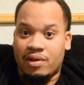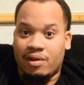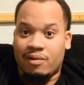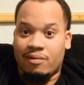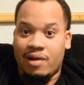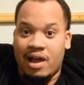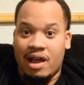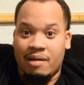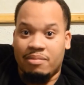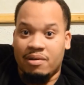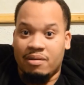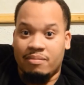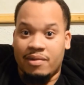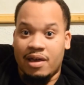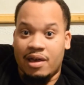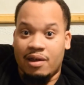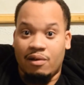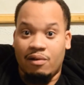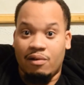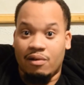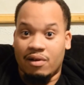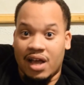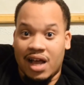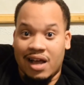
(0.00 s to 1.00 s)
wrap up that whole
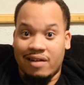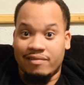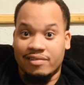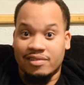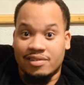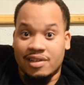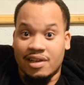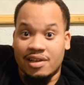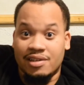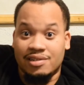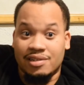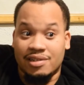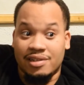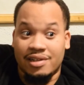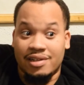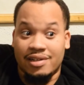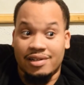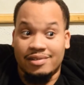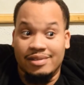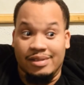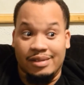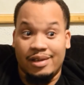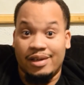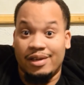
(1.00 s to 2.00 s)
conversation
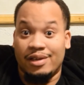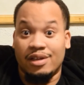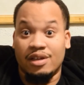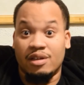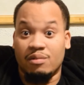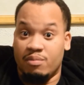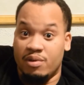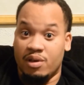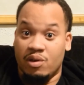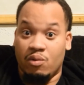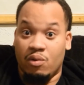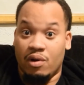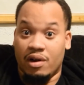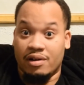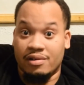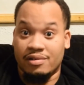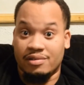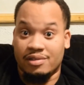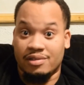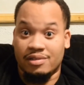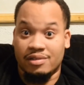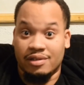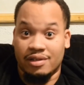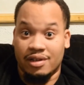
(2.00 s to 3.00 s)
is it could be
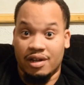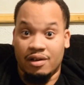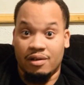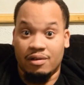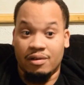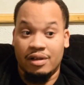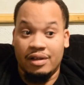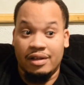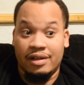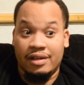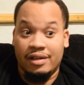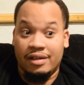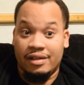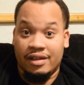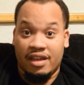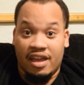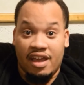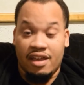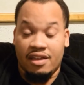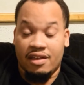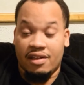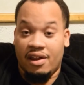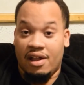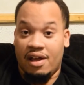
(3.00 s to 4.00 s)
worse. Yeah,
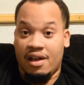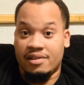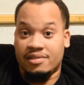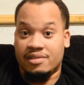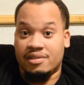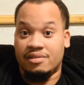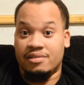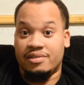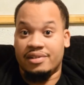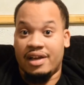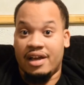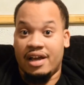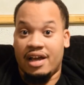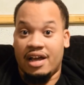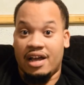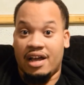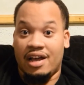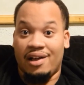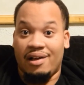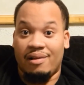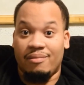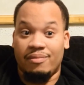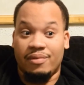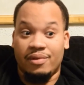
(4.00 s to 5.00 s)
you lost your
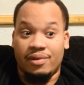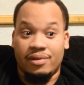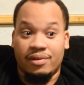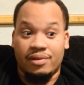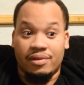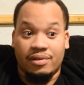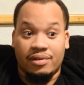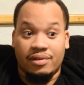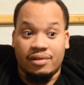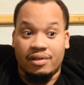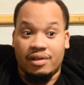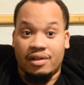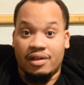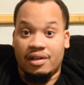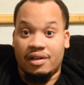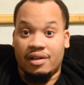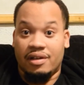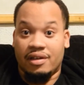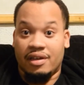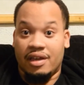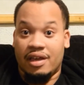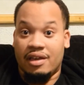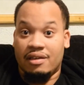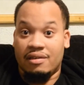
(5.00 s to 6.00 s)
job. Yeah,
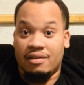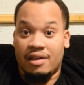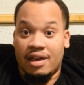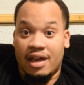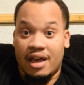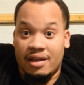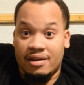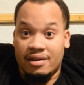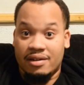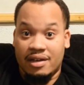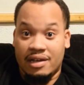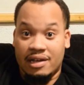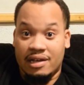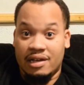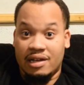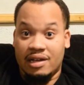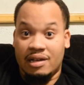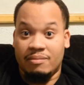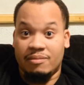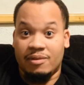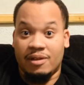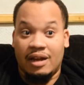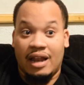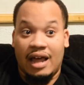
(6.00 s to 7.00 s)
you got
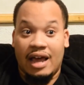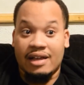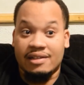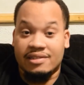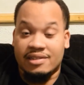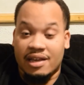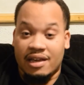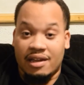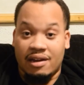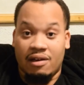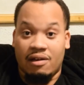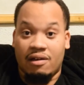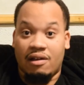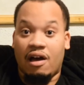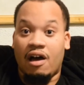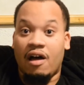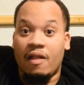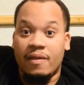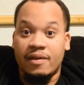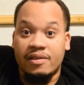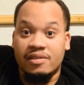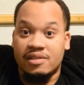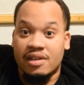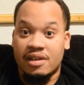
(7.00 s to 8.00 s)
dumped. Your lights ain't on. All
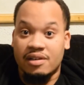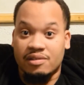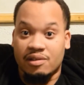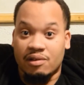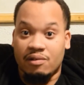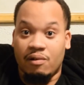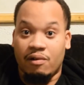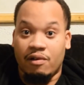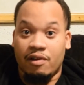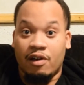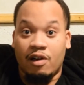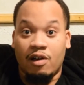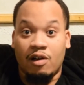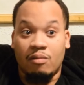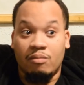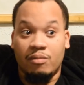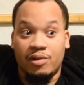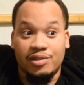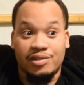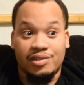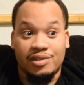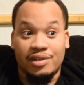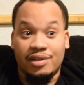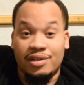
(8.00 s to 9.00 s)
these things are going on,
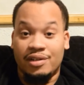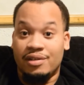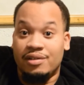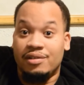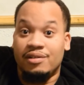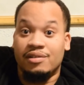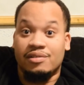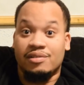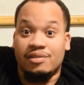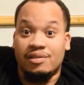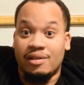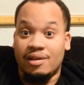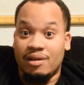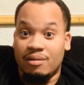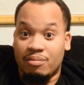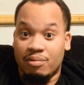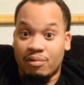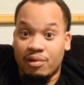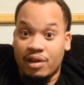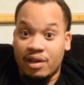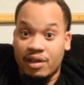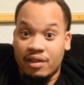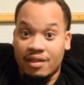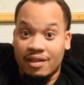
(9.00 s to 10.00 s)
but you're still
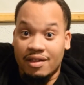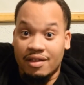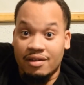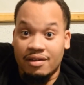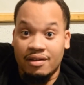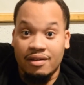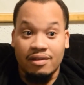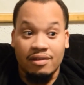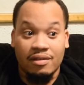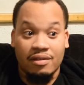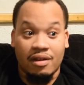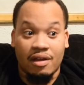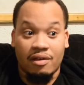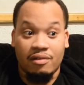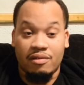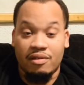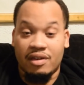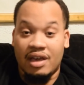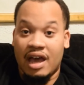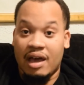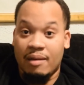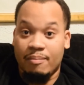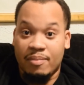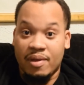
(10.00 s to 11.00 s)
breathing. You
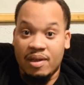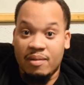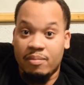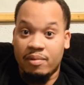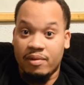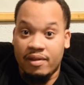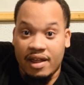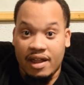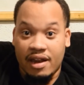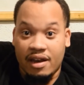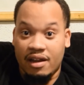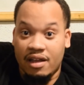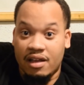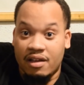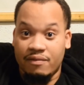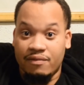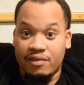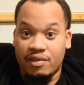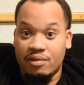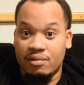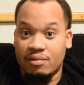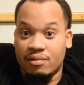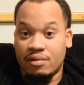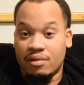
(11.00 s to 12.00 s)
got people that love
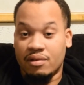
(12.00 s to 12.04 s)
you.